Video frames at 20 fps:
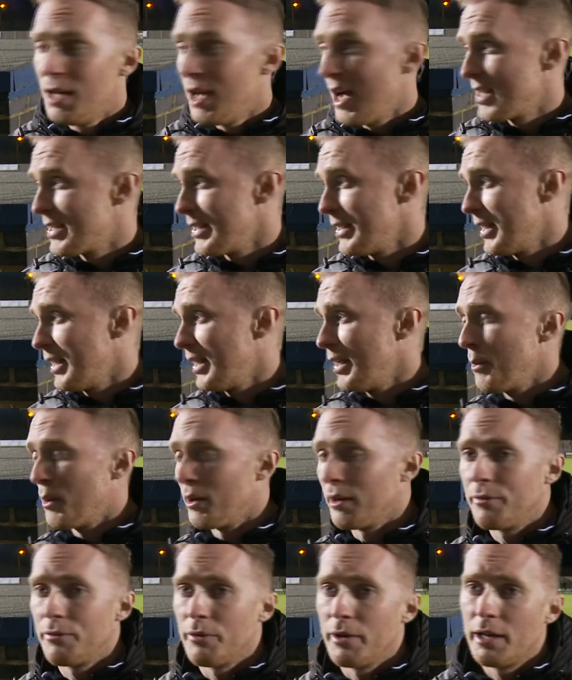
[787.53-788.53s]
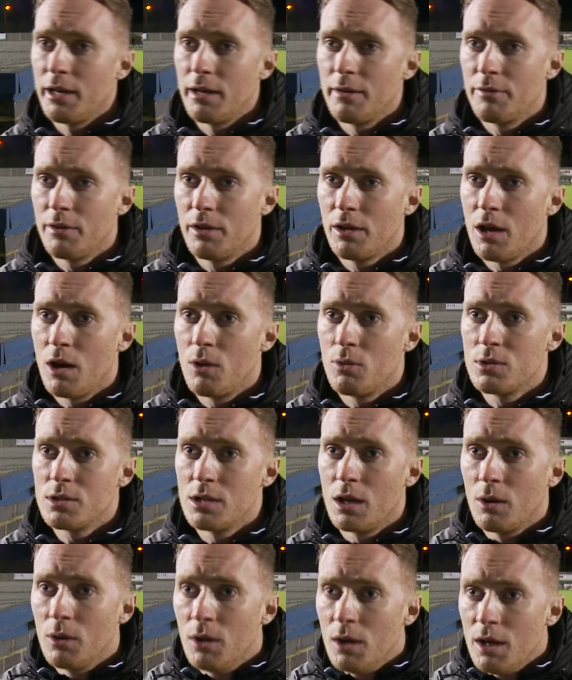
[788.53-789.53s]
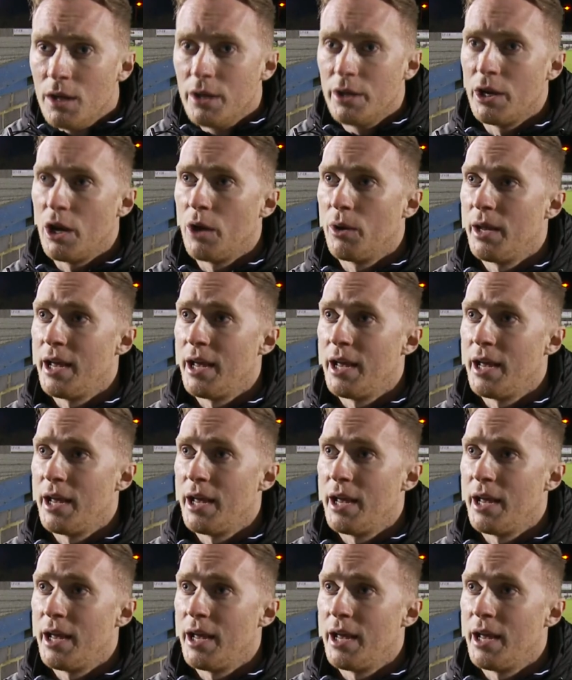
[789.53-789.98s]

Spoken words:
As he did, he won the free kick for the goal. So he